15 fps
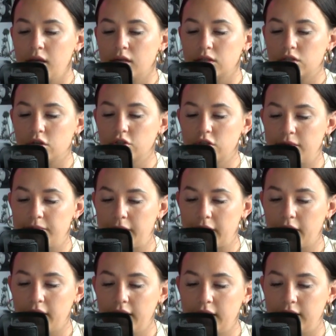Sergeant
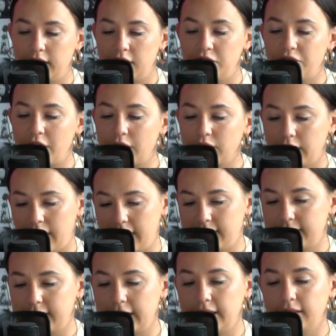Barrett then found
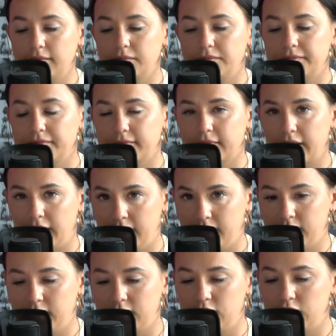Kacie,
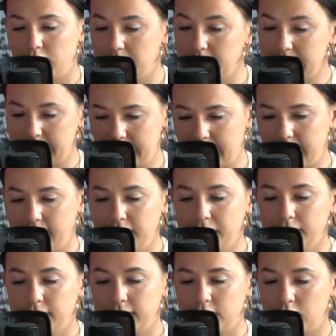and she was dead.
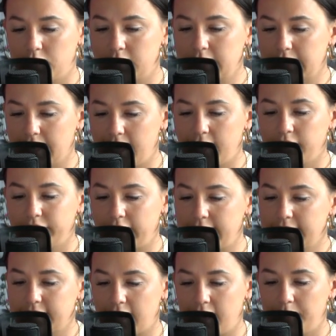She was lying
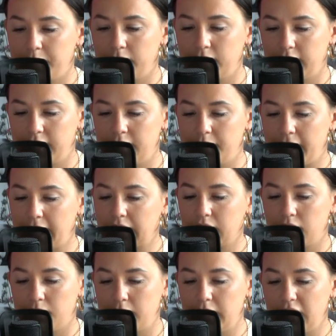face up in the back of
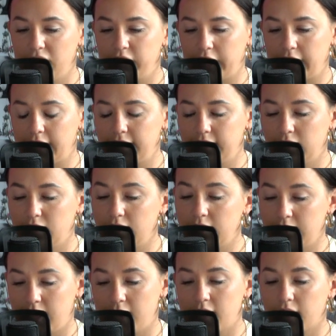the minivan,
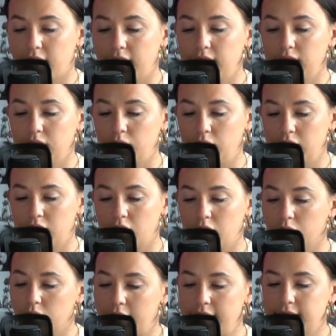naked, with
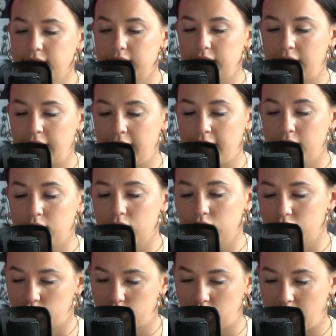her wrists and
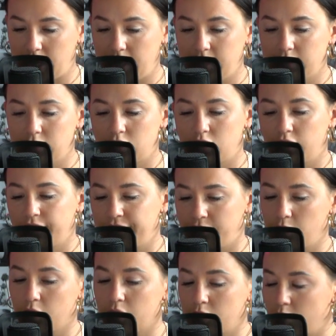ankles chained to the
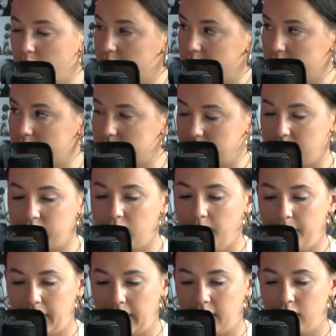four corners of
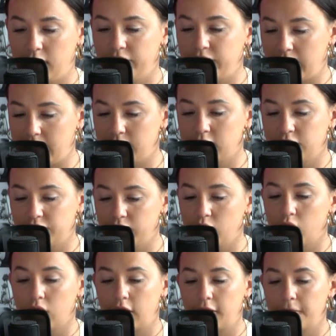the van's
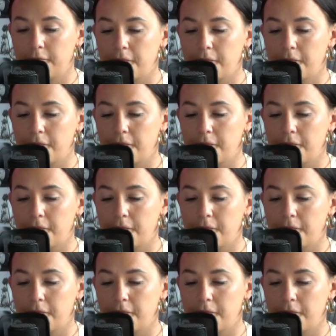floor.